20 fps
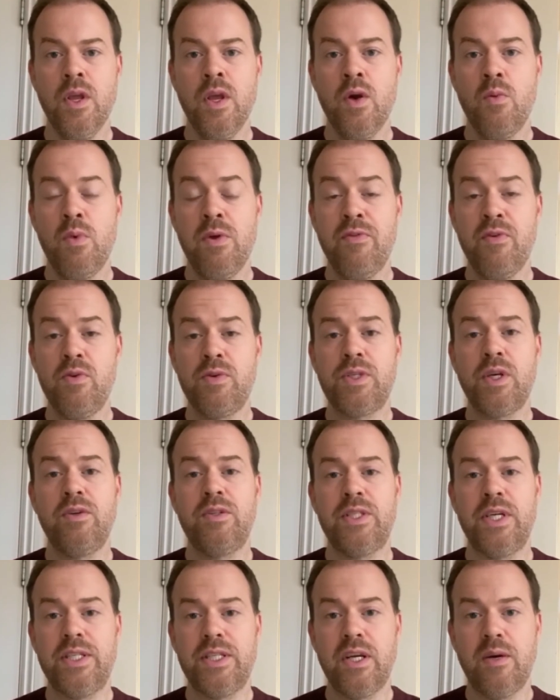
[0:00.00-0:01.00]
We've also
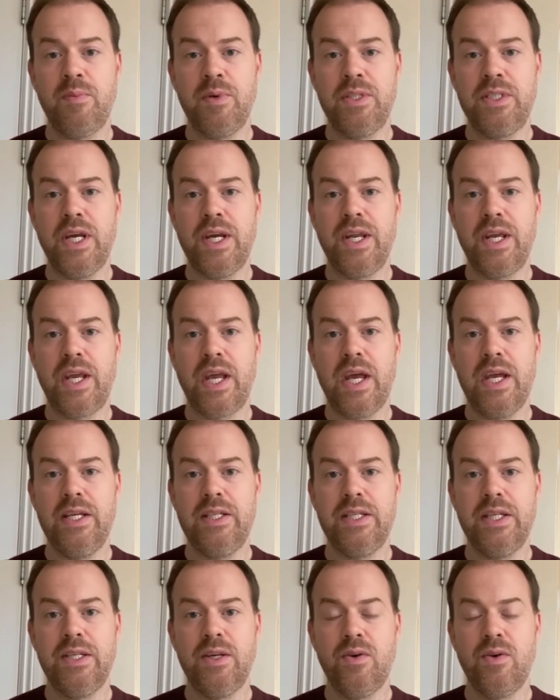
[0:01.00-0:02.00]
set up a
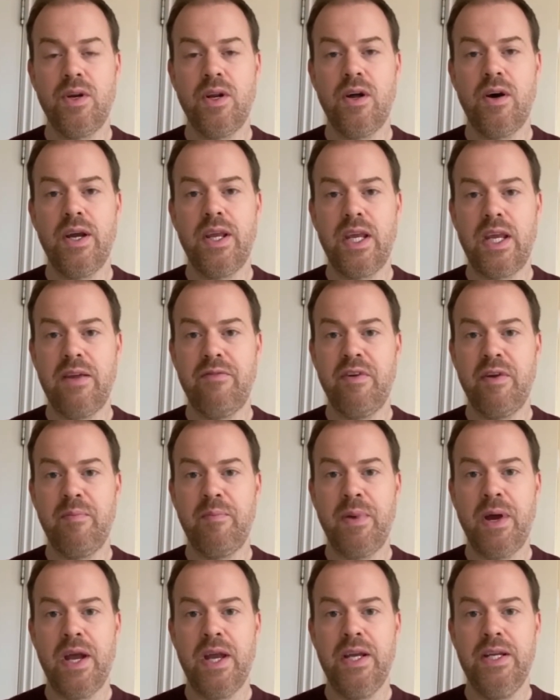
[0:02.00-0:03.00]
dedicated online giving
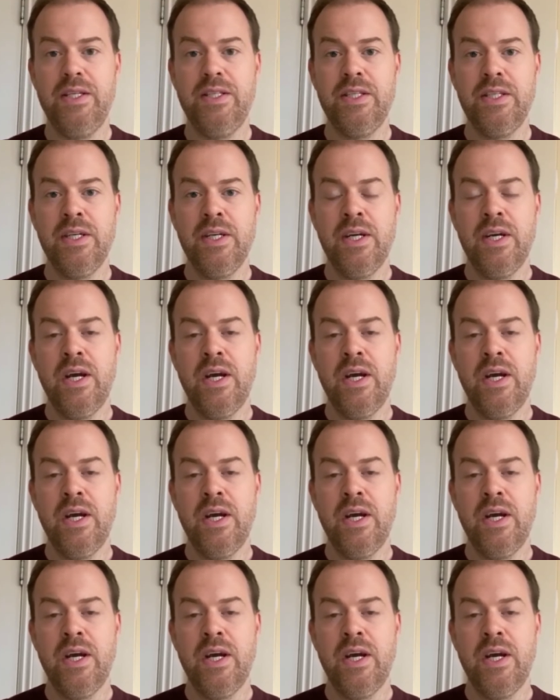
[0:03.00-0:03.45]
page,